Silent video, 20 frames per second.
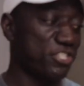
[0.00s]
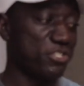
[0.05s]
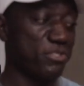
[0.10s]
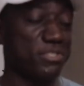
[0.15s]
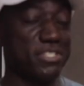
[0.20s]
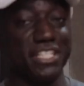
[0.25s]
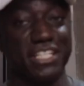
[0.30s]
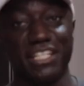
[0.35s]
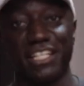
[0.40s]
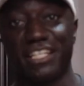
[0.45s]

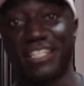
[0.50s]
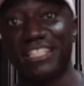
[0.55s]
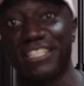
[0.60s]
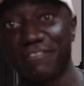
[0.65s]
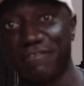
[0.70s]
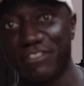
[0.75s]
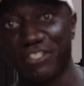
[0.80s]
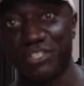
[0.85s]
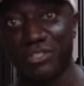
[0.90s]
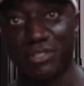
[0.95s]
shooting
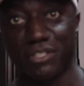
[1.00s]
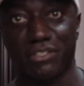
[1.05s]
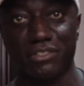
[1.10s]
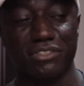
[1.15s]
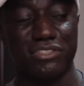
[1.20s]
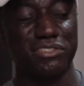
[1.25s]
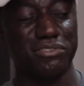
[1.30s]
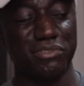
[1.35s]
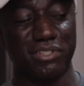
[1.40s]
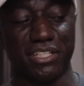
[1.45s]

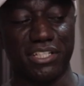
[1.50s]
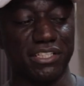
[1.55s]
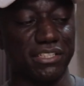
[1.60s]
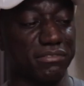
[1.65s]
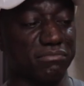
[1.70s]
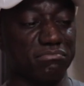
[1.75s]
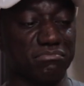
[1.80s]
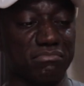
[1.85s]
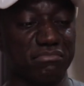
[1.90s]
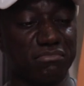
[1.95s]
individuals, you
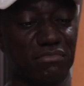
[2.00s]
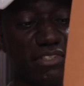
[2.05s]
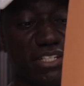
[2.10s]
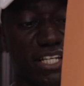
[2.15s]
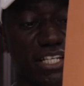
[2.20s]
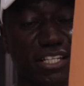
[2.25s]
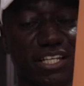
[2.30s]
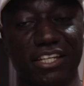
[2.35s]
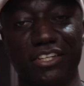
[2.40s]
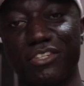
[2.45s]
can
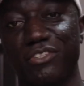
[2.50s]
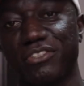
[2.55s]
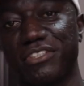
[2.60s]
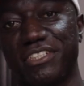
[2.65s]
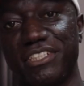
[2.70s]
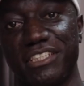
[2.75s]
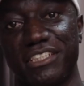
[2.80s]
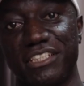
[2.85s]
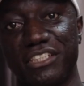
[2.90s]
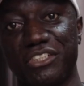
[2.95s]
get like your
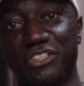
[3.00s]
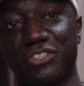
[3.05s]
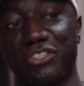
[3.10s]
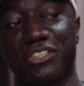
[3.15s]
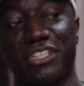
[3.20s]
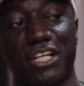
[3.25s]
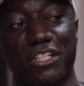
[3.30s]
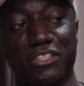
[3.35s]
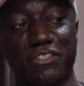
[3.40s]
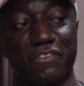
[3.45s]
decent
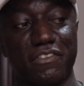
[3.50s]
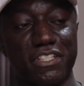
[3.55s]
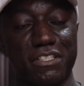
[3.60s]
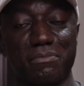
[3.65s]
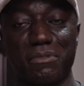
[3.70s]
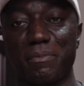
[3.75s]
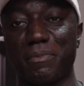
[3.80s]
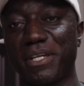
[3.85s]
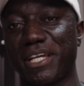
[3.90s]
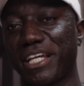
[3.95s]
shots out of this,
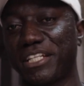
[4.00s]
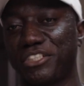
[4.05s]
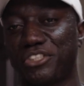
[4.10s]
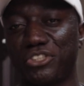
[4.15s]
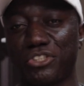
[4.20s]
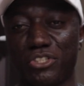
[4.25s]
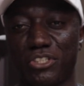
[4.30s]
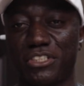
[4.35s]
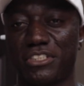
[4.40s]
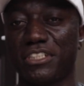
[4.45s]
maybe
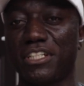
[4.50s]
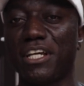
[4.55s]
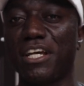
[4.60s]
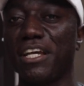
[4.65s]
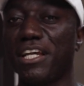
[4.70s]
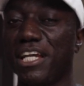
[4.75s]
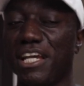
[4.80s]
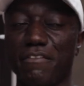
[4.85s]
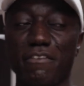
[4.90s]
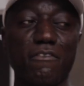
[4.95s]
headshots,
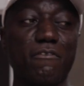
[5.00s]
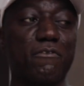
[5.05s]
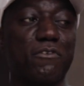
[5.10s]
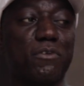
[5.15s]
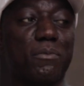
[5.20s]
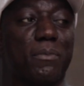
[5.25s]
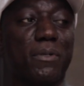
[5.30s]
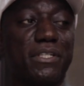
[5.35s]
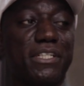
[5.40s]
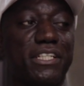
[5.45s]
even
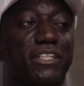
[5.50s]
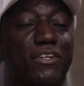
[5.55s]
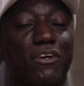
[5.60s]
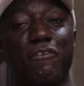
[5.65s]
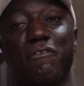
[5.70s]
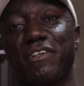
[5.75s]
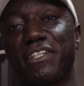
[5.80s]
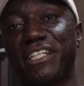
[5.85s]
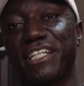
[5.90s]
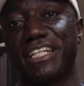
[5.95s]
full body
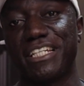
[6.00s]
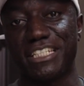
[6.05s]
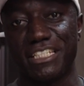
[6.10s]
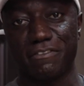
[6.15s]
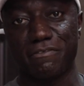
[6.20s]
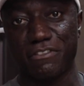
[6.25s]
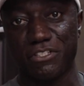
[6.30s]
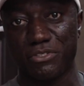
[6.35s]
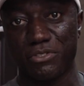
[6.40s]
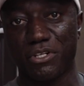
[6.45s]
of an
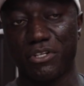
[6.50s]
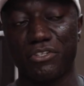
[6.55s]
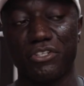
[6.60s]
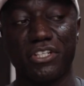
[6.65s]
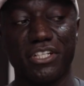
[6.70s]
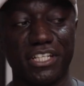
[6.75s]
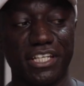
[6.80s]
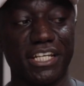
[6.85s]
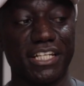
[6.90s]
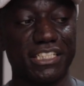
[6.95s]
individual,
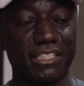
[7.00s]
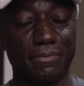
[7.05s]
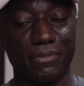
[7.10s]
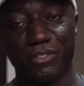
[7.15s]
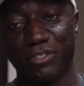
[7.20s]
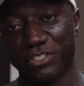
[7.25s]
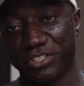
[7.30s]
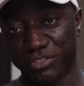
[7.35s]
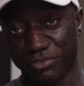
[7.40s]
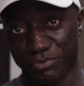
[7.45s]
you can get it
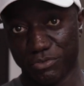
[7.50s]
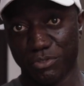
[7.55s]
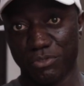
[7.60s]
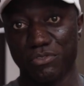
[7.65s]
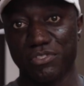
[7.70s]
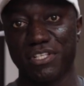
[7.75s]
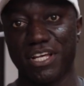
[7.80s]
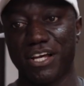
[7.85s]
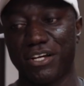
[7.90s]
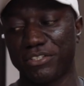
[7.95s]
because it
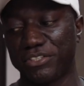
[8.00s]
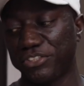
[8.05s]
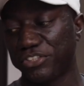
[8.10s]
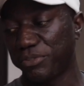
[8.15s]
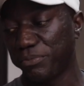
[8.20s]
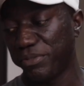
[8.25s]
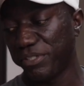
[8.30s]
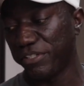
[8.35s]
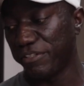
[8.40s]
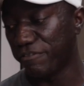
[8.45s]
rolls out
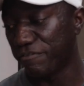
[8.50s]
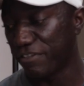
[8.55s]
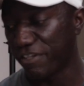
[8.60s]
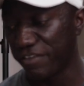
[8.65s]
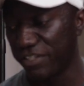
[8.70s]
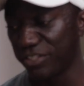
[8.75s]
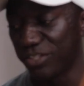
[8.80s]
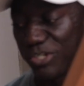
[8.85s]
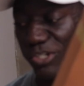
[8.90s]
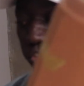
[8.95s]
to be
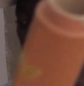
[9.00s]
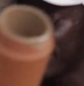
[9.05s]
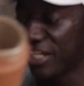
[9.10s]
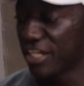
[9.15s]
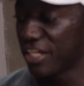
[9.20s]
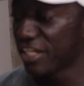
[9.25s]
very long.